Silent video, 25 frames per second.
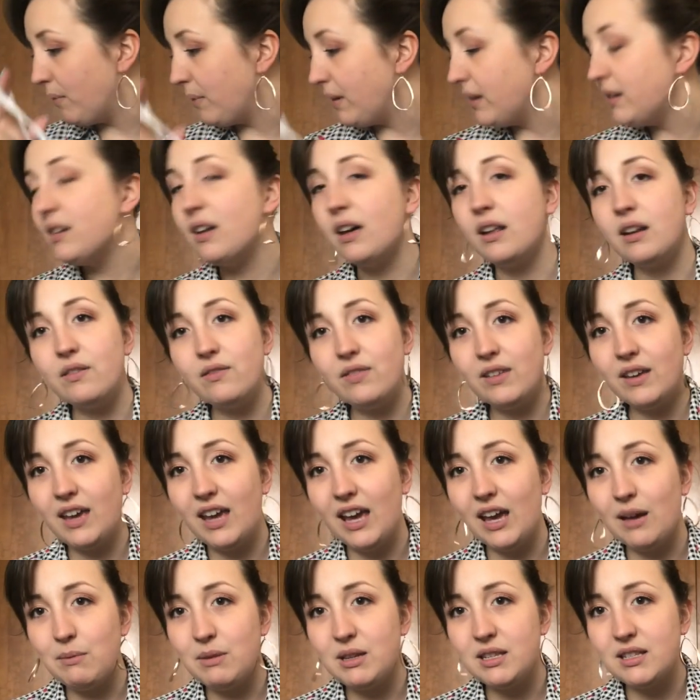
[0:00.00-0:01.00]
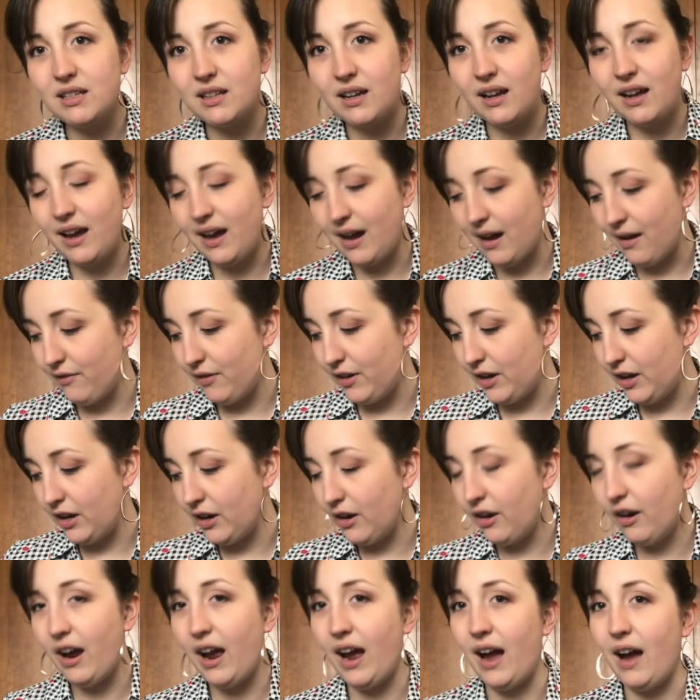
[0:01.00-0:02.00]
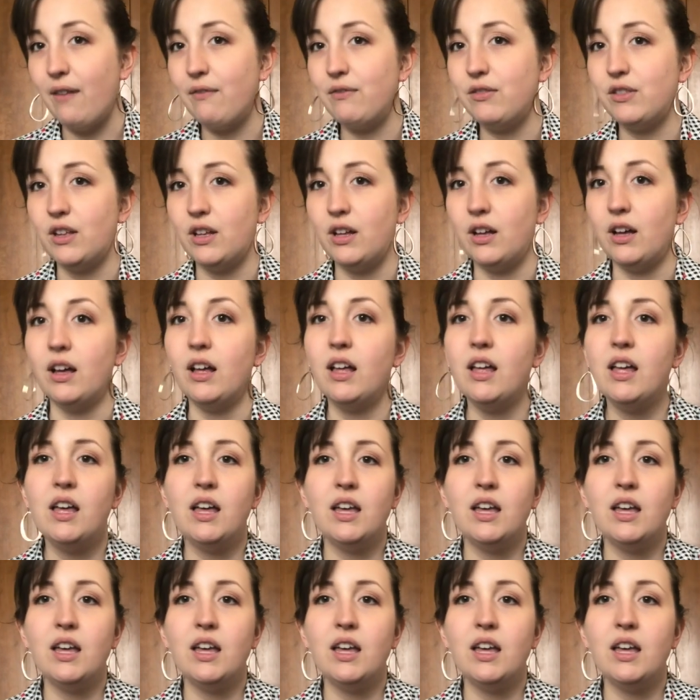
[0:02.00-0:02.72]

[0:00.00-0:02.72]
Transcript: None of the camis that I have here have the